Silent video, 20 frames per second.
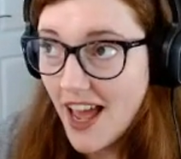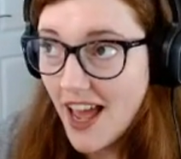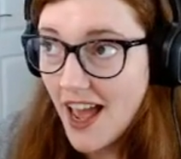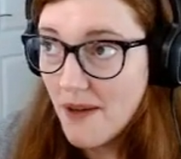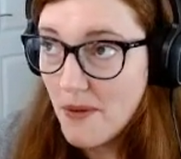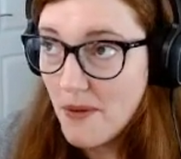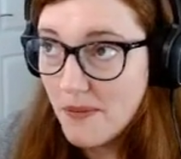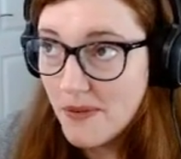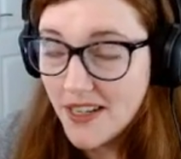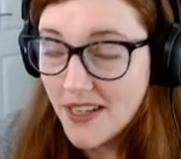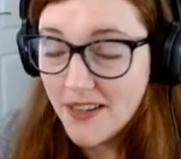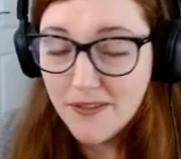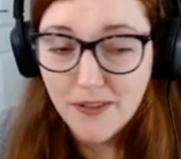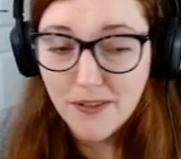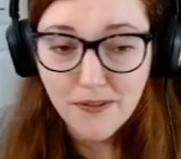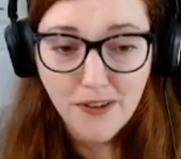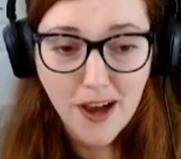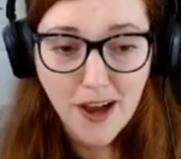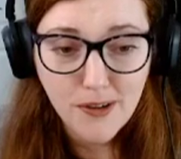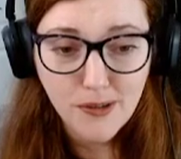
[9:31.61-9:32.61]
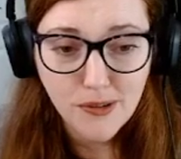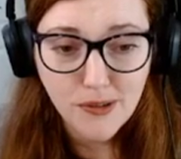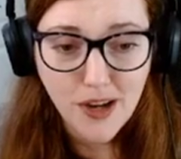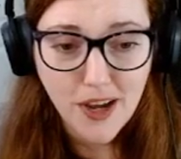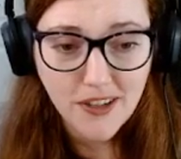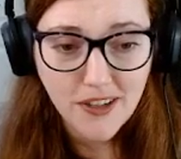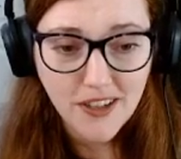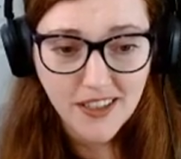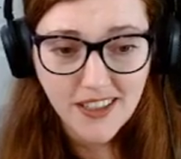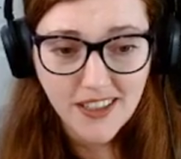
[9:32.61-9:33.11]
I believe the final
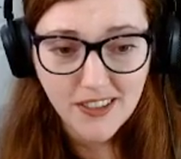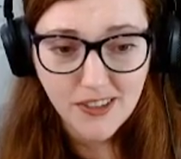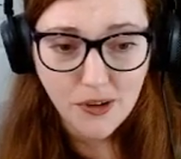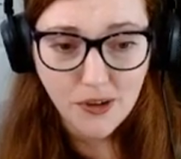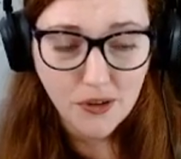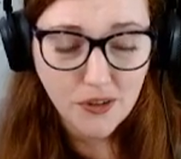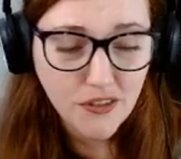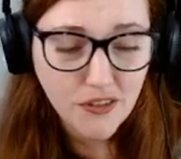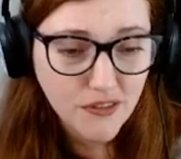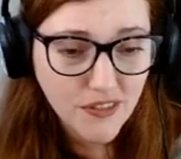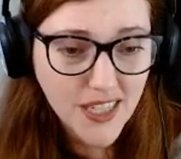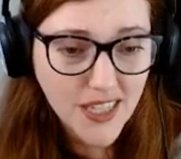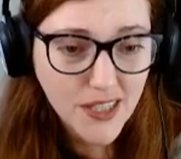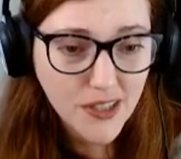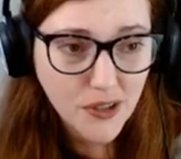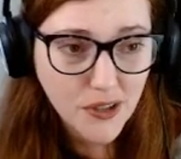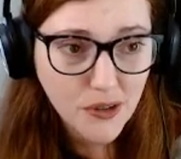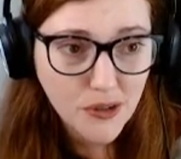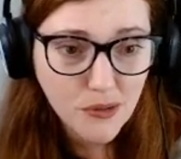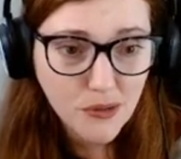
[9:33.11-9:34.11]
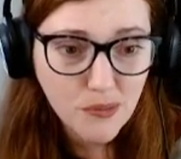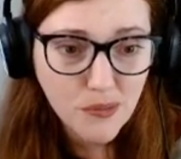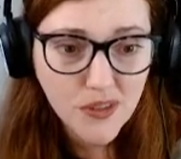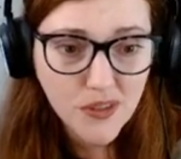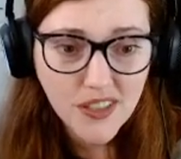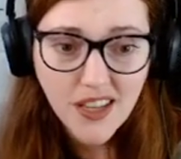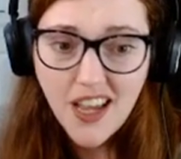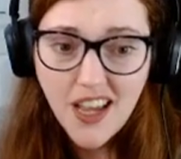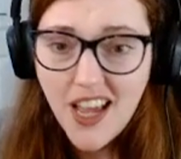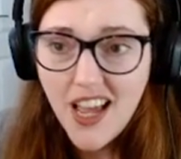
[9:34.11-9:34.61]
node, I think, has got 3
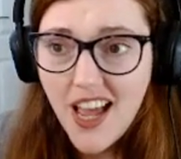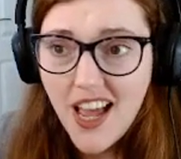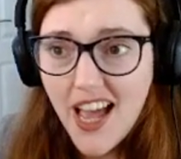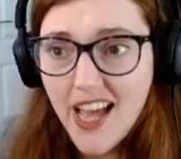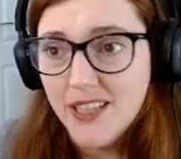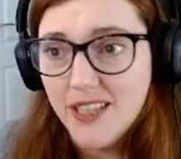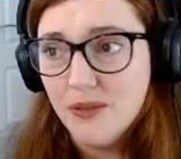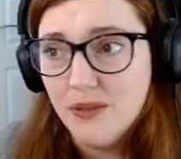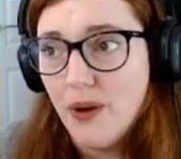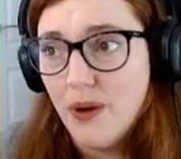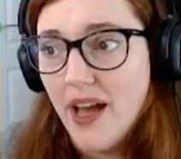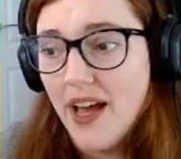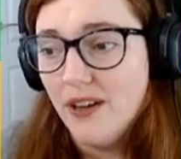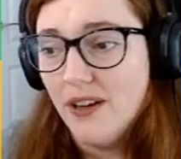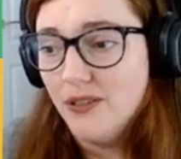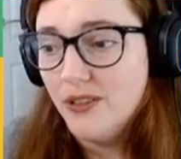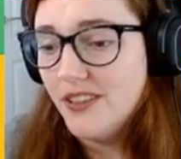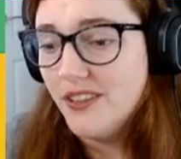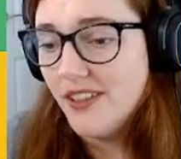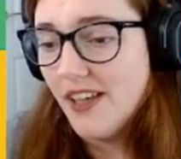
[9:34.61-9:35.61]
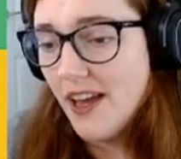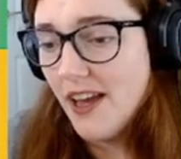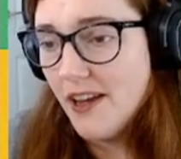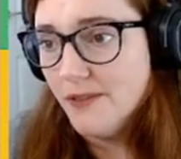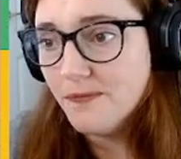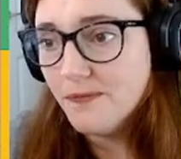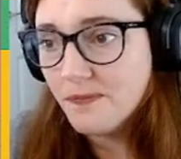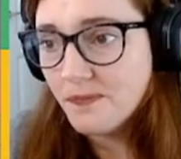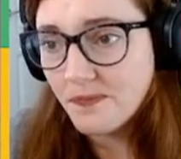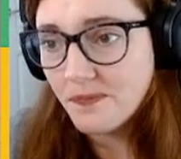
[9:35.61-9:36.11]
dooms as well, so
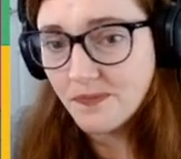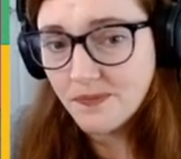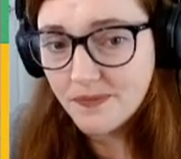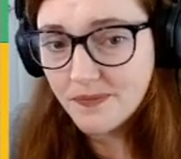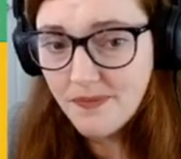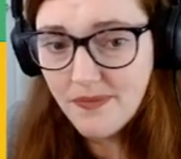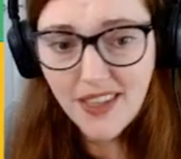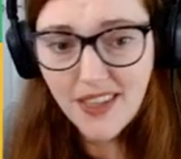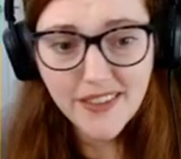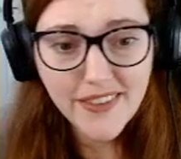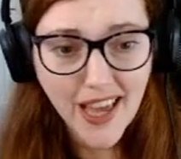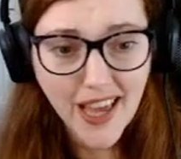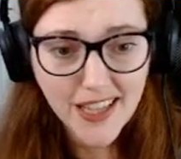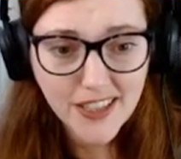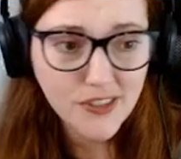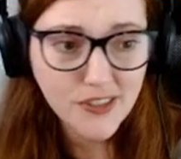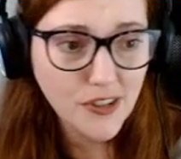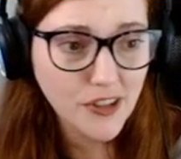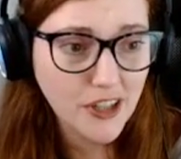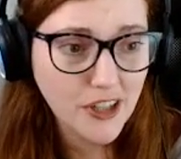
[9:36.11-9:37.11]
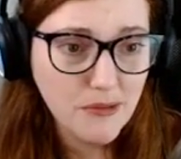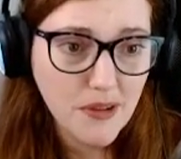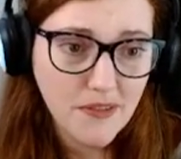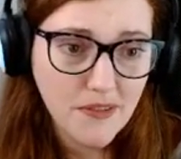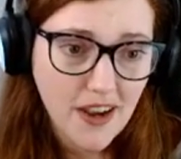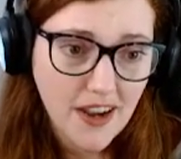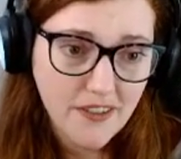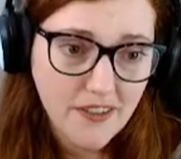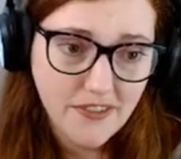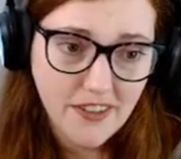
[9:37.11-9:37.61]
that's not going to be
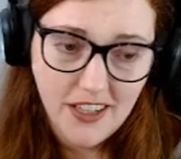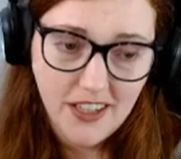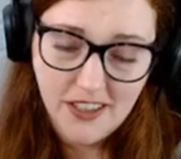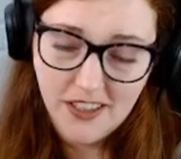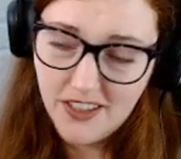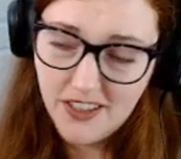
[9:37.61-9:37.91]
very fun.